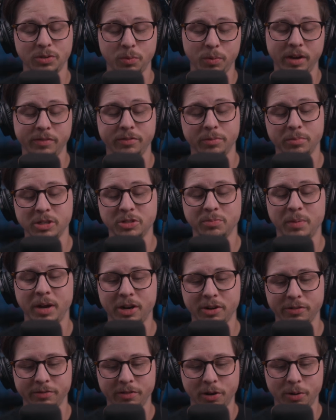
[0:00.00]
away from this
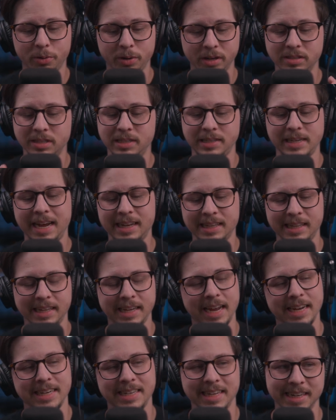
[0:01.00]
microphone, and sadly
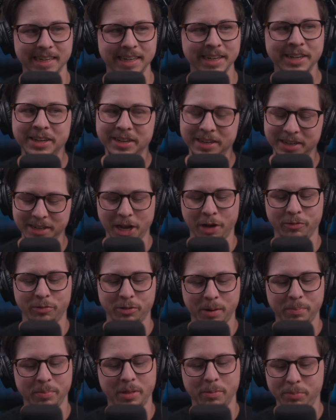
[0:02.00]
I did cover
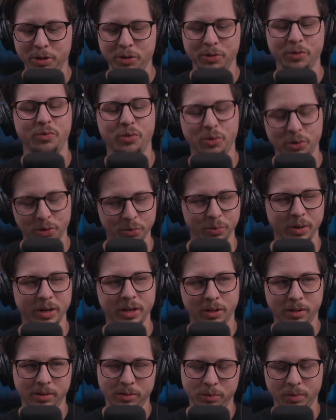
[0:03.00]
up the beautiful
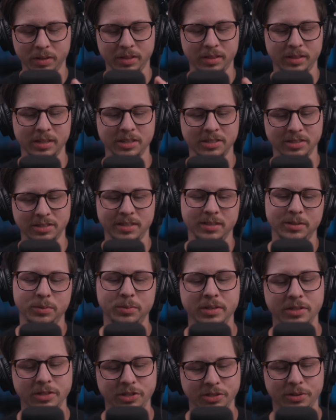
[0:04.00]
grill with this
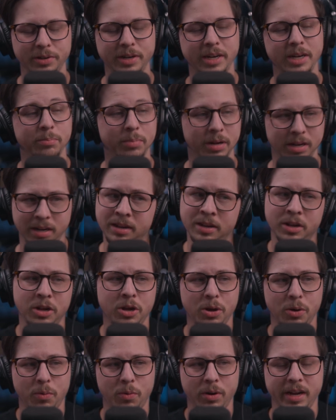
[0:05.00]
windscreen, but
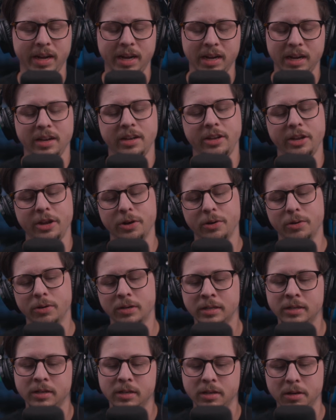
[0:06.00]
what are you gonna do?
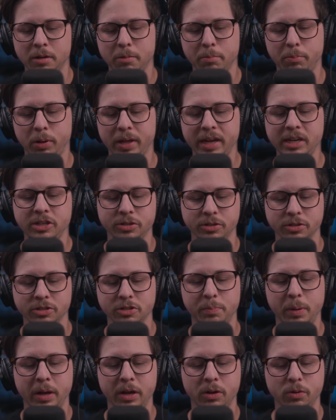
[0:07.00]
Planters
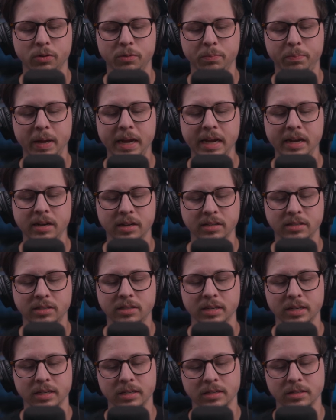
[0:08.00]
pickled peanuts
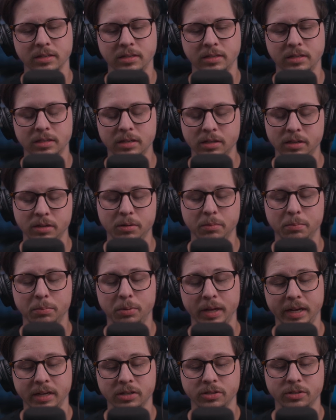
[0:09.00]
is.
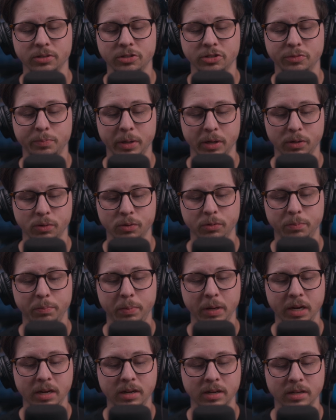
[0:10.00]
Planters pickled
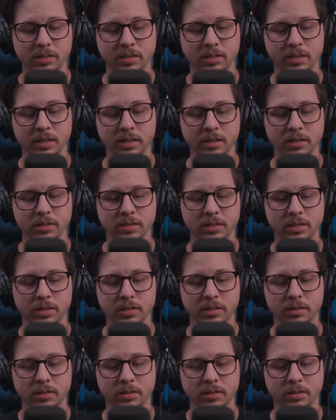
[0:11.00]
peanuts is.